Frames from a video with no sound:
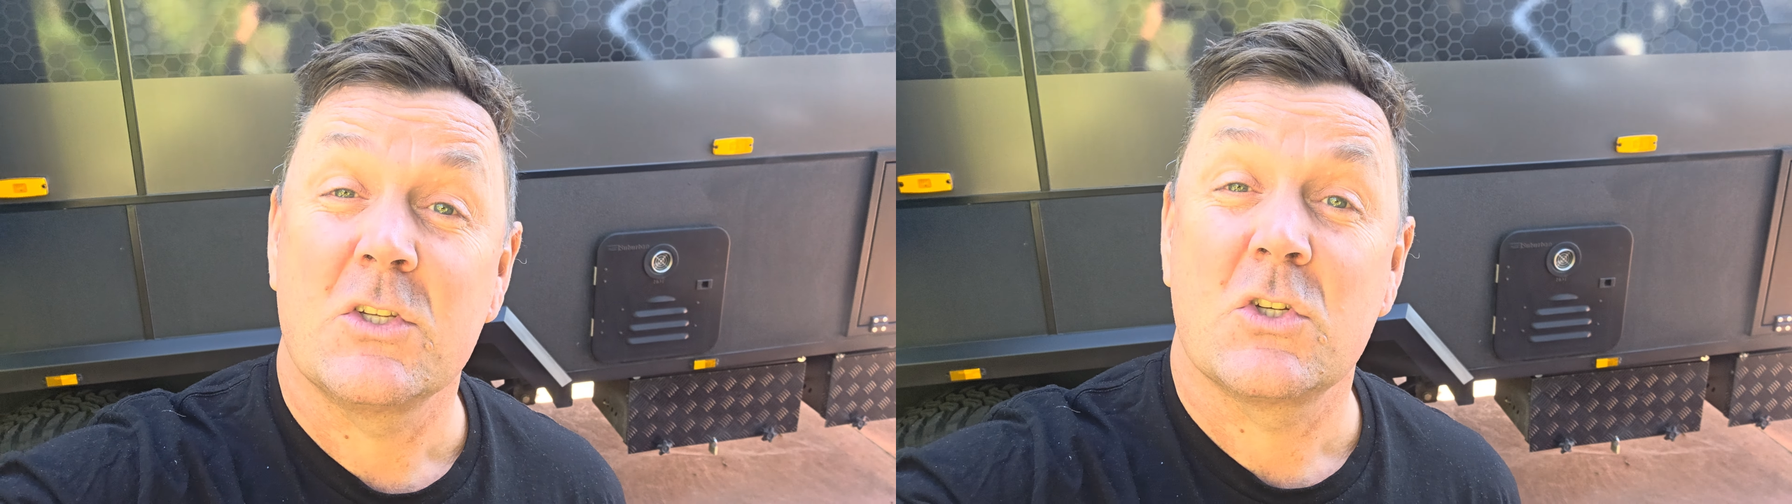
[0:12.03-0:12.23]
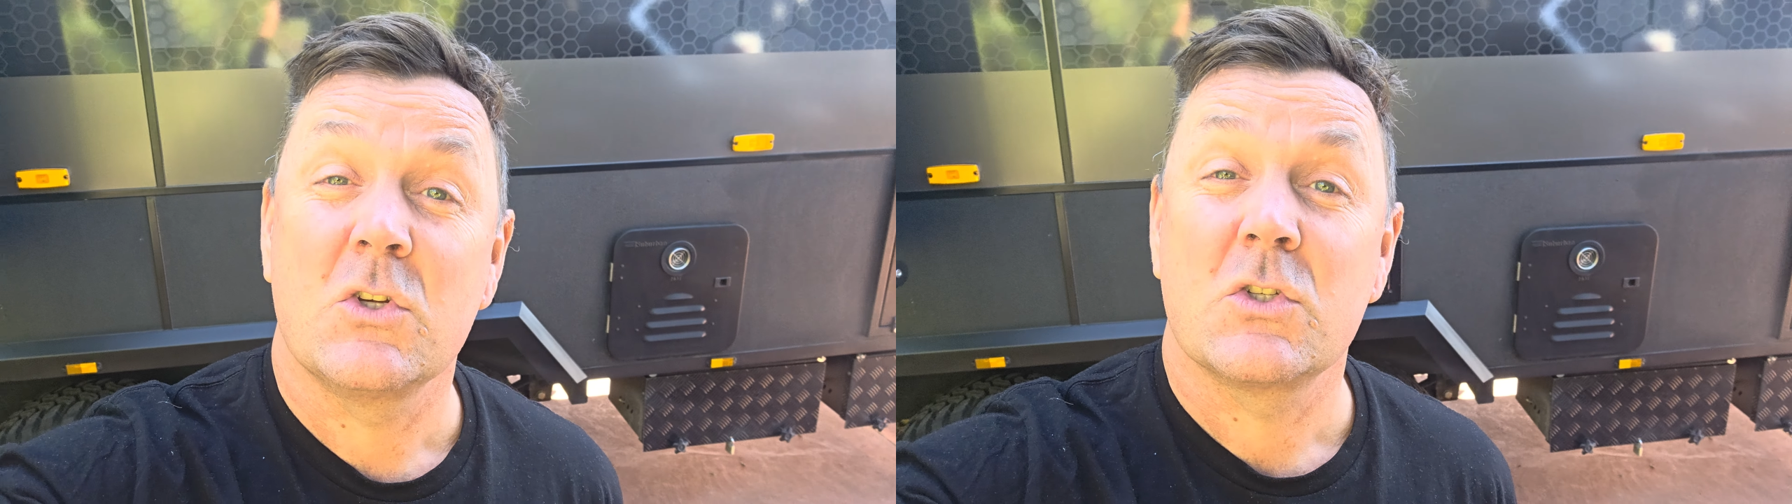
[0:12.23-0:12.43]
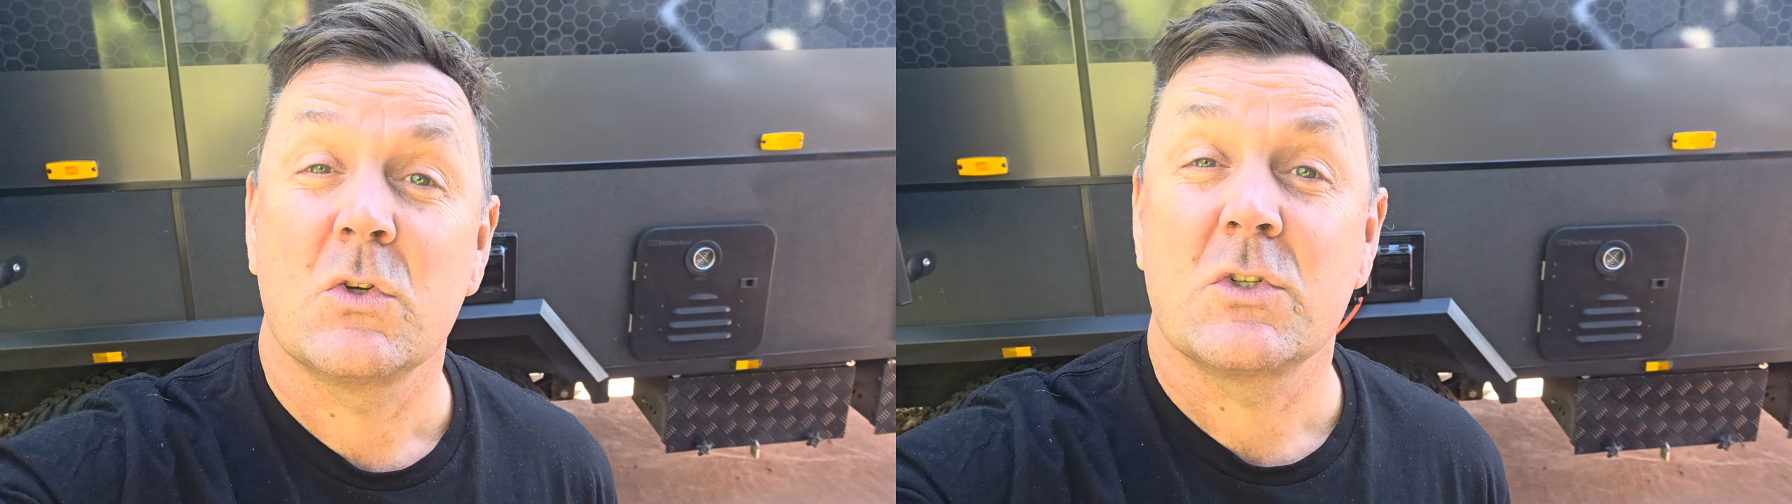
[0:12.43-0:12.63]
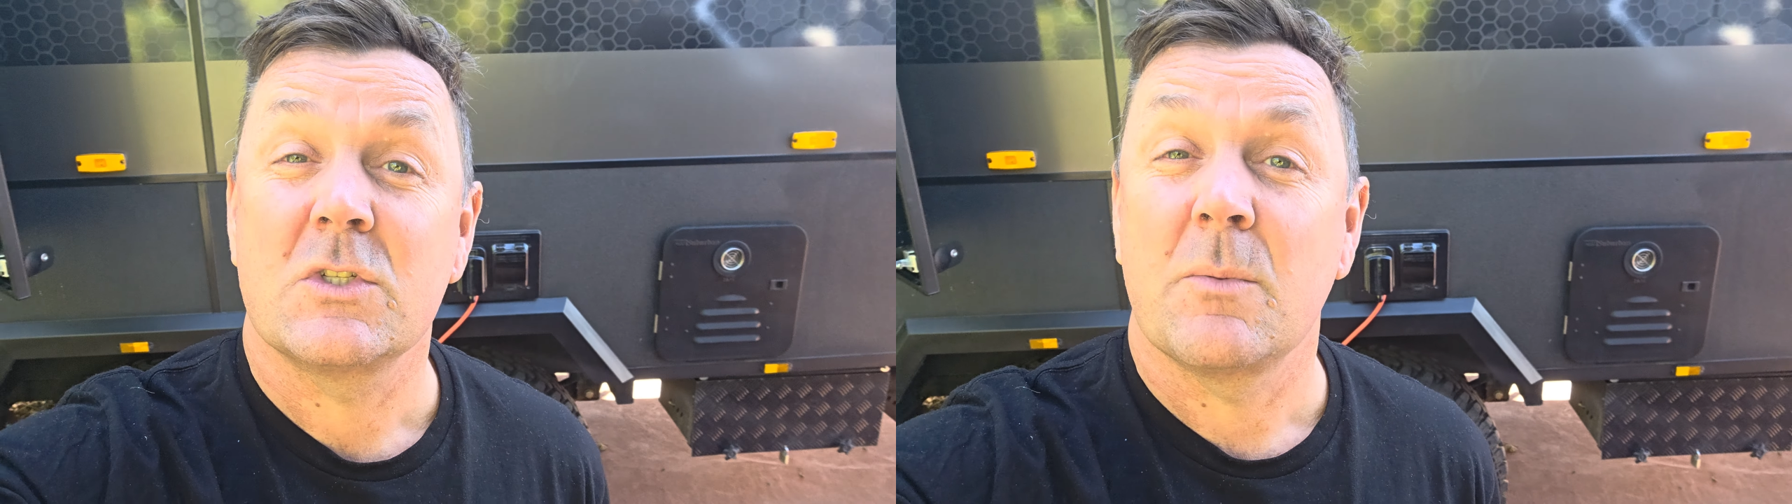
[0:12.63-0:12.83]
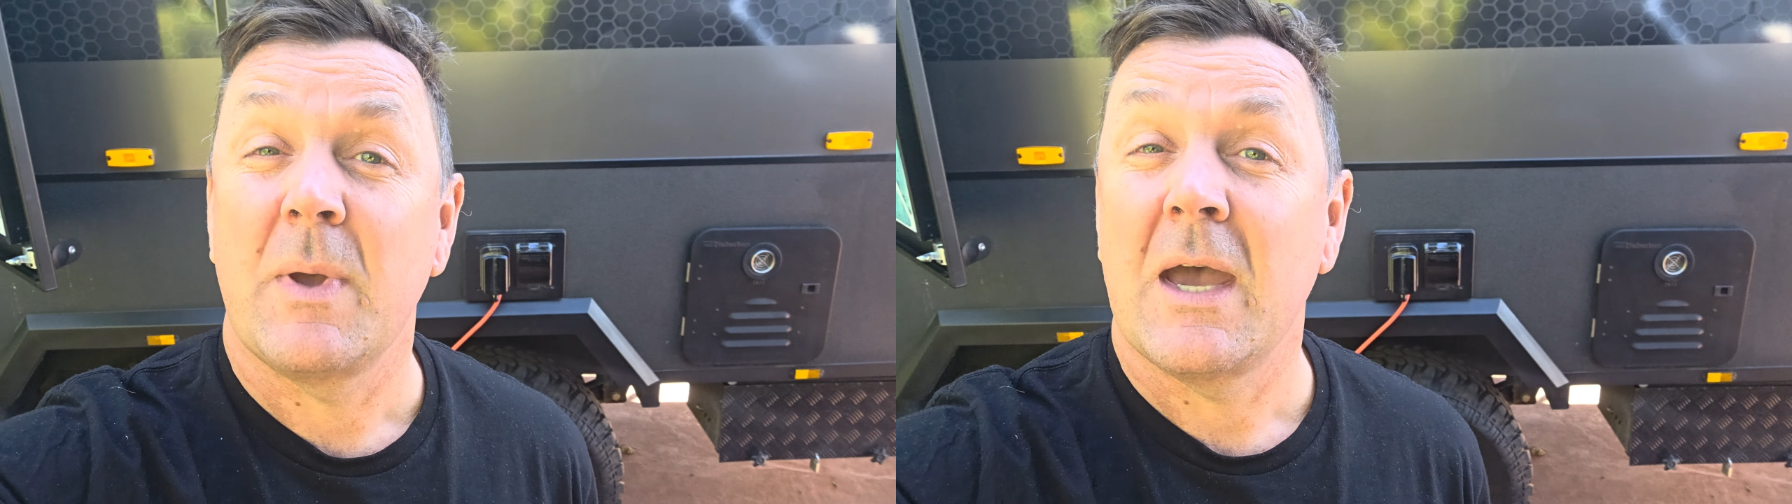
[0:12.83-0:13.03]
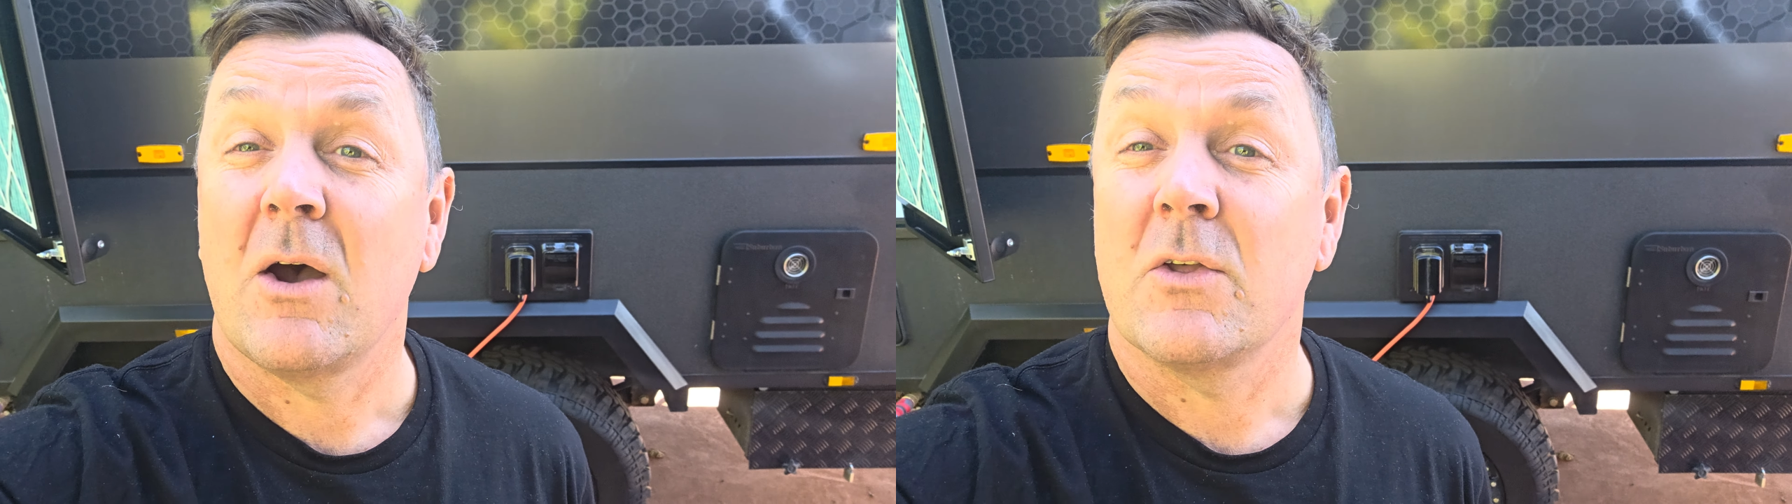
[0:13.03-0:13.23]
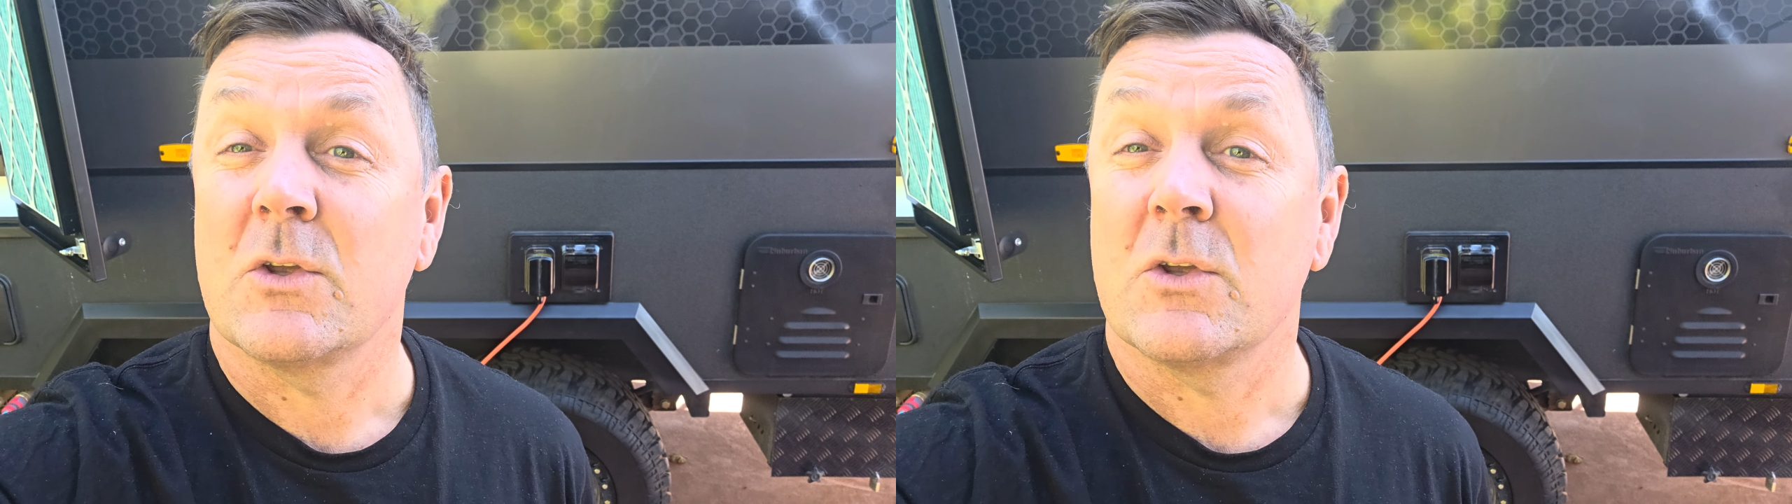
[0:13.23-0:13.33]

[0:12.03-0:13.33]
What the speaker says: there's two sources of power.